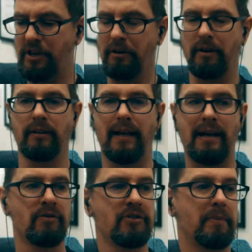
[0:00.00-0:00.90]

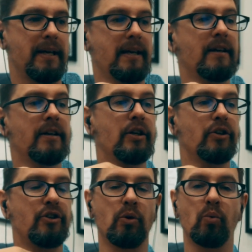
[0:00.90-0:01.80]
allows me
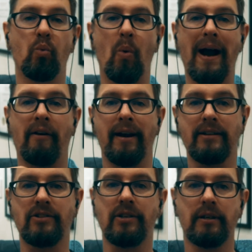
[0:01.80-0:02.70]
to wear
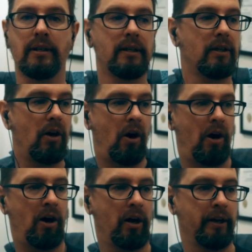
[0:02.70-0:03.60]
it
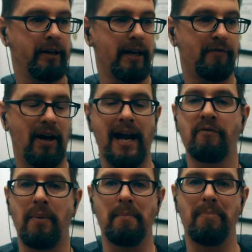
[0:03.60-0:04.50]
on, if I have
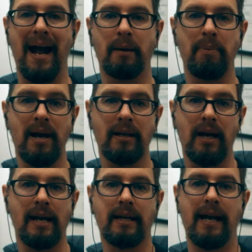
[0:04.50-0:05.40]
my backpack,
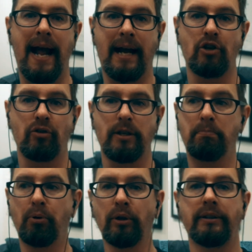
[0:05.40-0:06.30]
I can actually
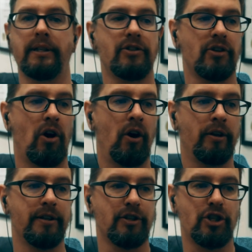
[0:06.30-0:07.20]
put this on
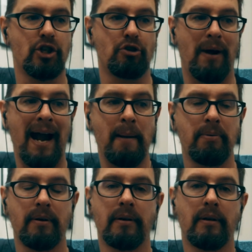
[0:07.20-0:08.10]
the strap.
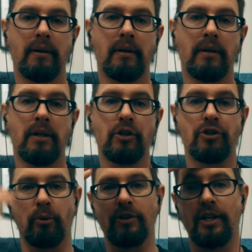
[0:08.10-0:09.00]

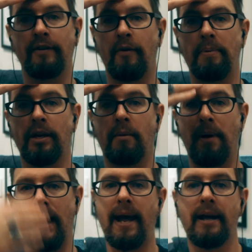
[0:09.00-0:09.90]
So instead of it being on my
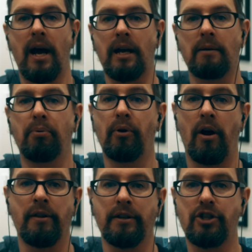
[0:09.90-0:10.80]
head, I can put it
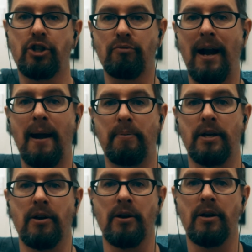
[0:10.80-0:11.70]
on the strap
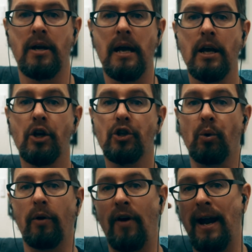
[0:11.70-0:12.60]
here.
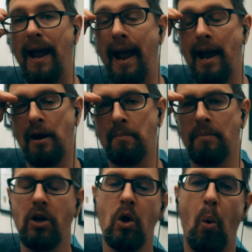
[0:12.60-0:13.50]
So if I am
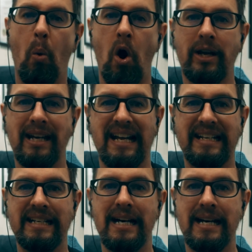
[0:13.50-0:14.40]
walking at
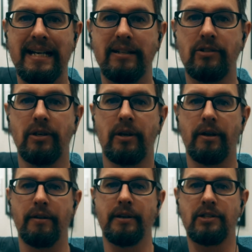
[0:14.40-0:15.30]
night,
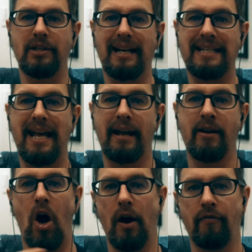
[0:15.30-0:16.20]
this again
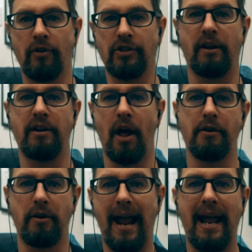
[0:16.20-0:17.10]
offers
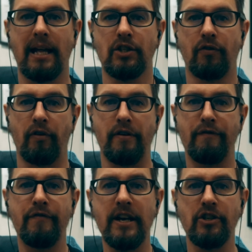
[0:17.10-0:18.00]
another hands-free
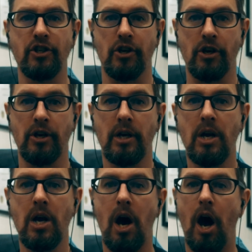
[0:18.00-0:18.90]
feature
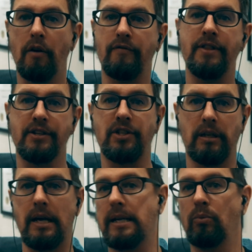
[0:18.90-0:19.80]
of this
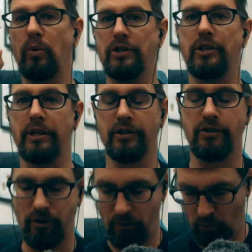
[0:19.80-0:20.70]
light, which
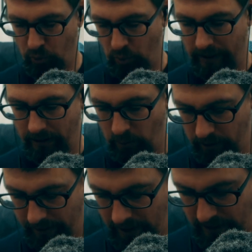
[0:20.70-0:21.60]
is really,
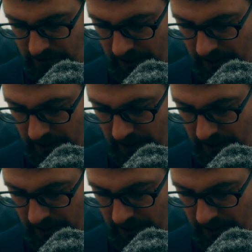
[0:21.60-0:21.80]
really nice. I